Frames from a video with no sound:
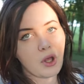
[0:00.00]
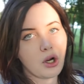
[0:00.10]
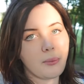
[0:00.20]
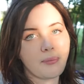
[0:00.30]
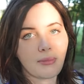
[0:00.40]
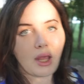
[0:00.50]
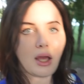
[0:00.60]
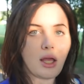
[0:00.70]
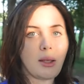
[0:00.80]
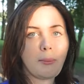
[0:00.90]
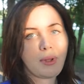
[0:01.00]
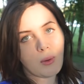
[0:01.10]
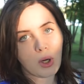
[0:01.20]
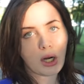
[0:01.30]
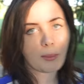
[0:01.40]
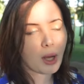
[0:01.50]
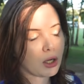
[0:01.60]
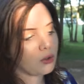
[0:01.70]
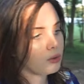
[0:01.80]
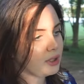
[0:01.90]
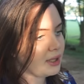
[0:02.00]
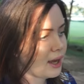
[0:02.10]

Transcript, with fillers: or B word, I'm not Googling